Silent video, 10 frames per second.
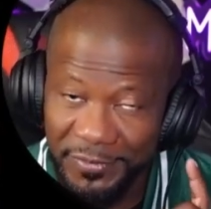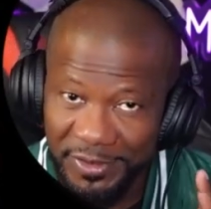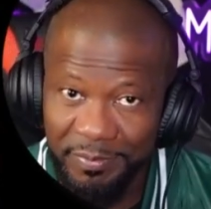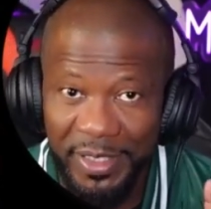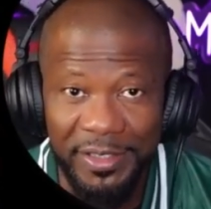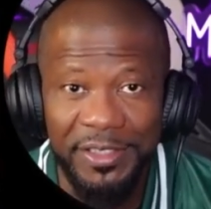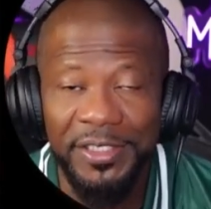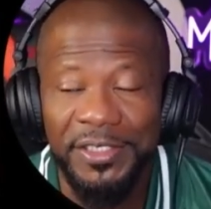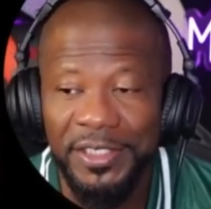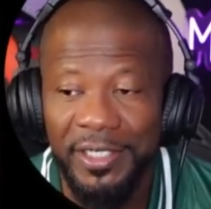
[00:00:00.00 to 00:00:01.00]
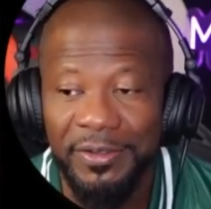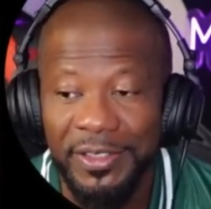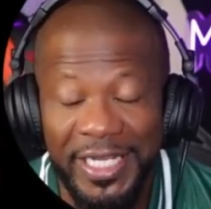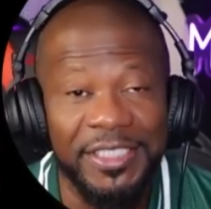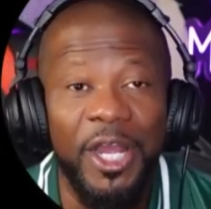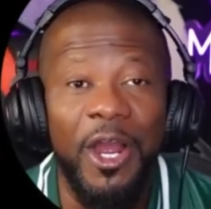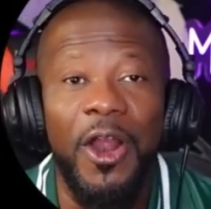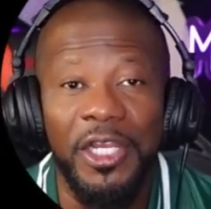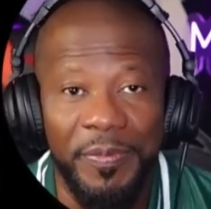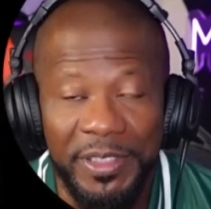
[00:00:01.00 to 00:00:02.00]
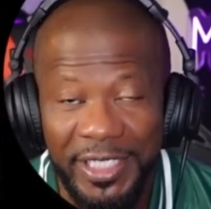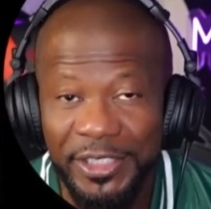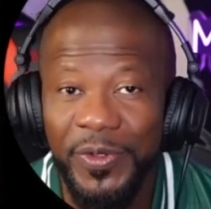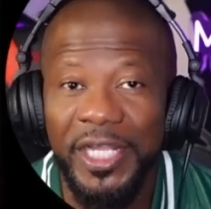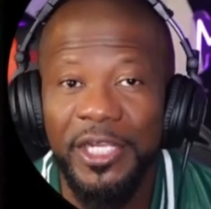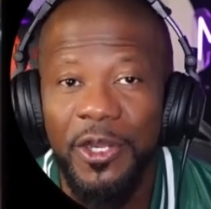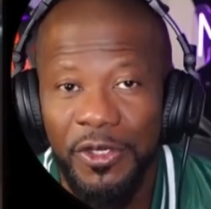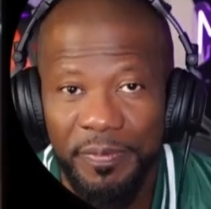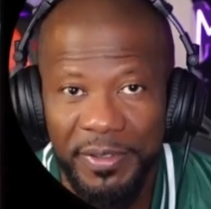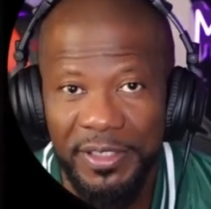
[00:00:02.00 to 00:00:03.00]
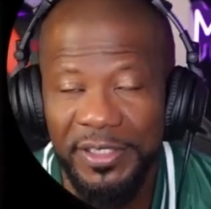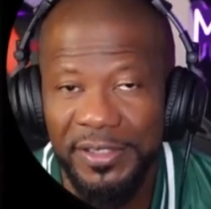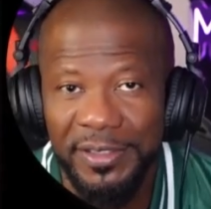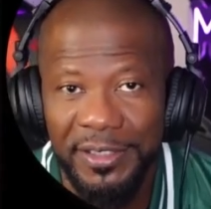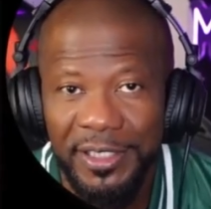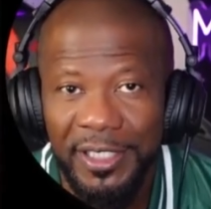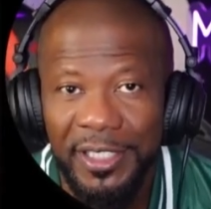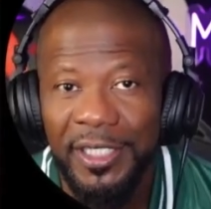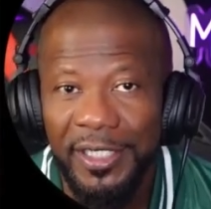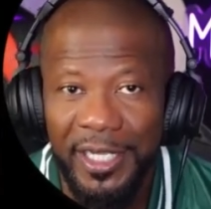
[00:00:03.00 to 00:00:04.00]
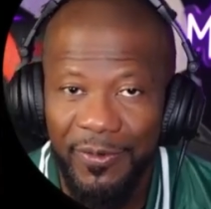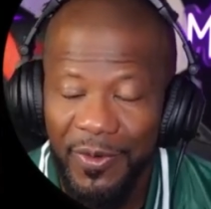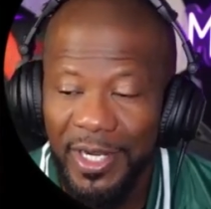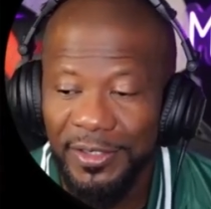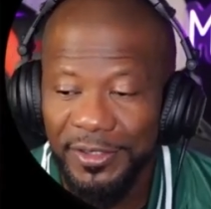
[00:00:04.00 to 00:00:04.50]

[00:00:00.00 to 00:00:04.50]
Pay attention now. That's the argument. That's why they call the police. Now watch.